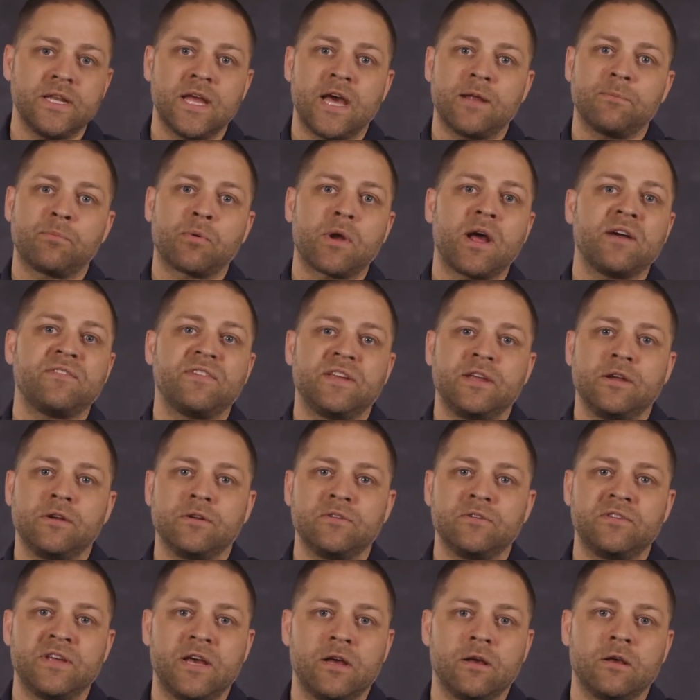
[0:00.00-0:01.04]
nonprofit here
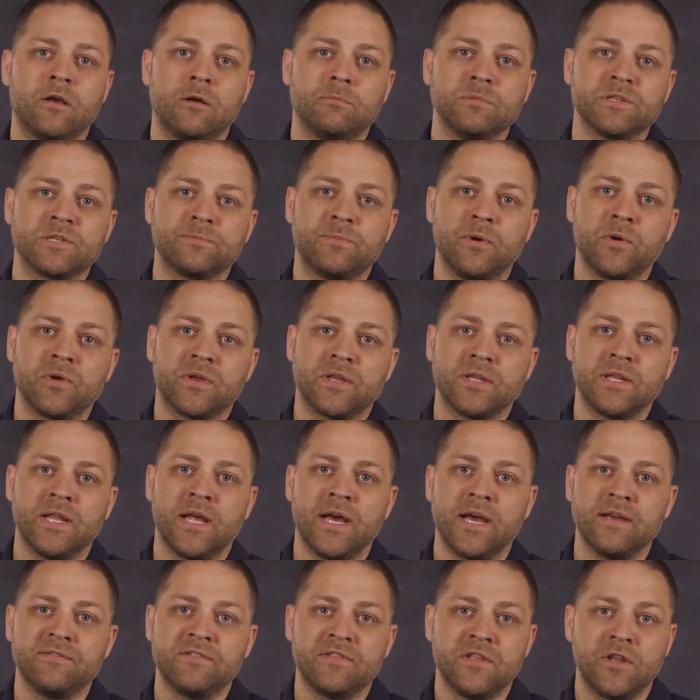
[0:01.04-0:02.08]
in town called Bespoken
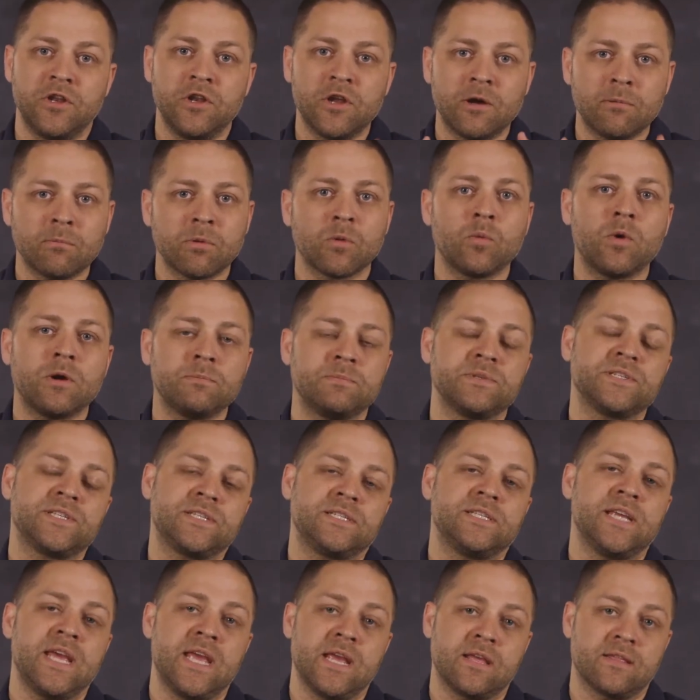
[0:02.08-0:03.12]
Live, and the number one
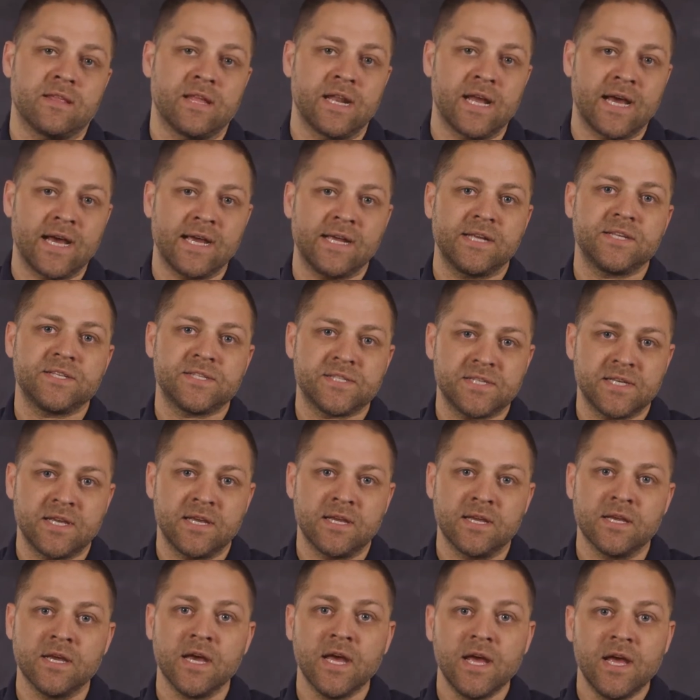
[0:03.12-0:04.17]
mistake that I
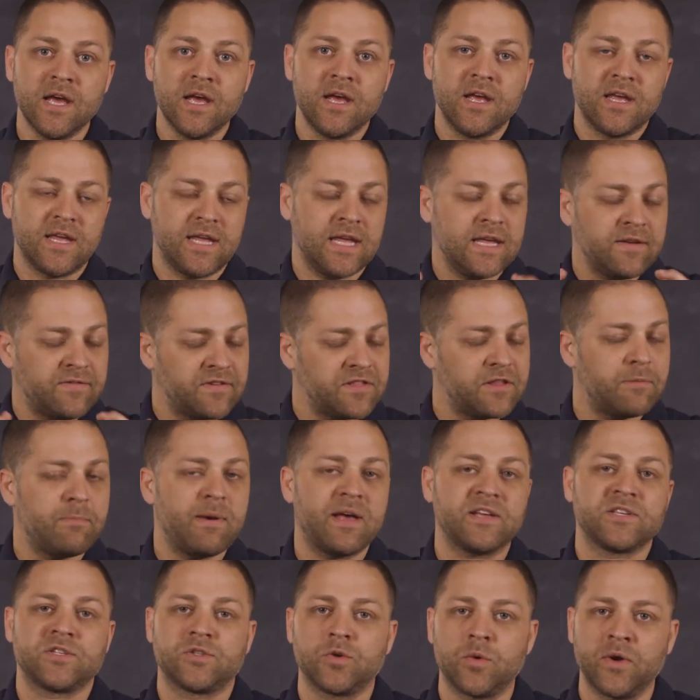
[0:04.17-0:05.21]
see even the
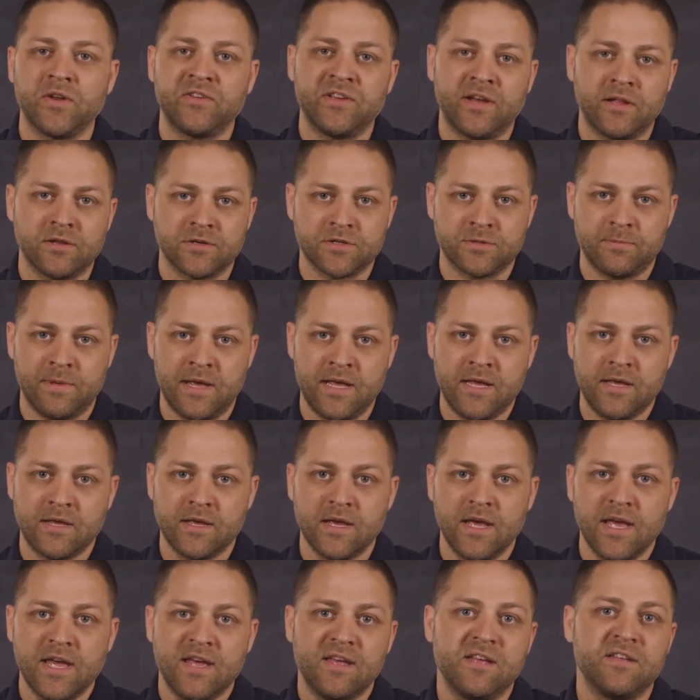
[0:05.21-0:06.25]
best storytellers make
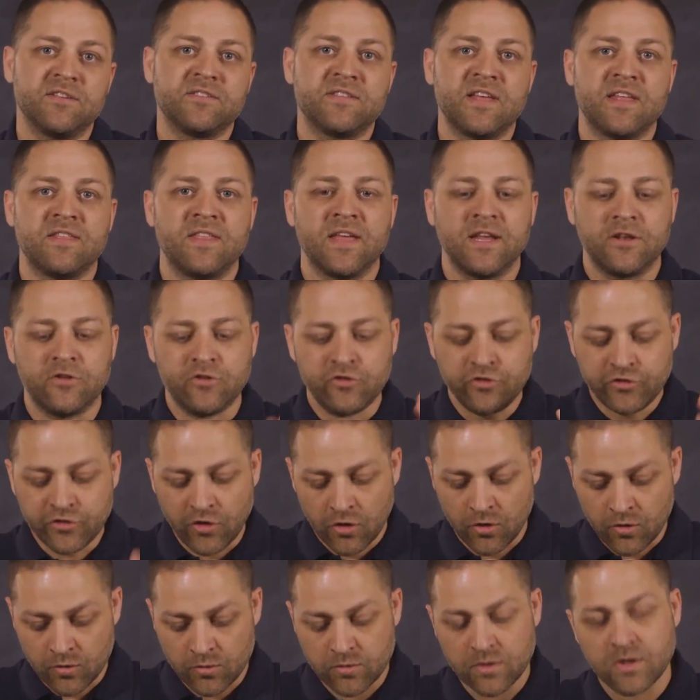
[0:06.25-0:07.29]
is that they
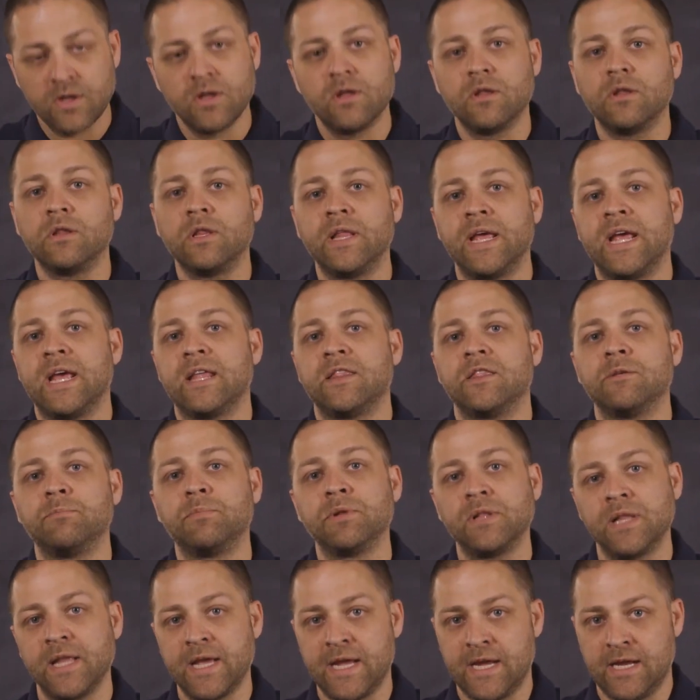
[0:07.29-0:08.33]
don't land the
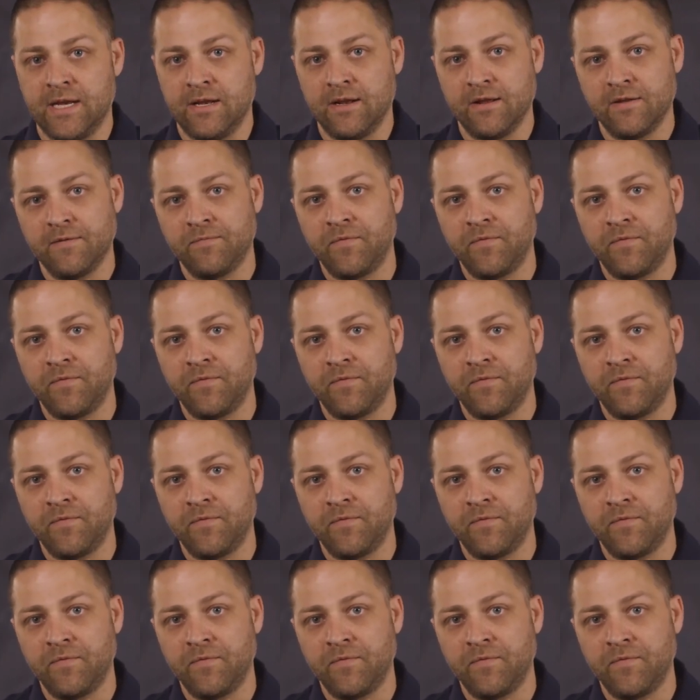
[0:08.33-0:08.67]
plane.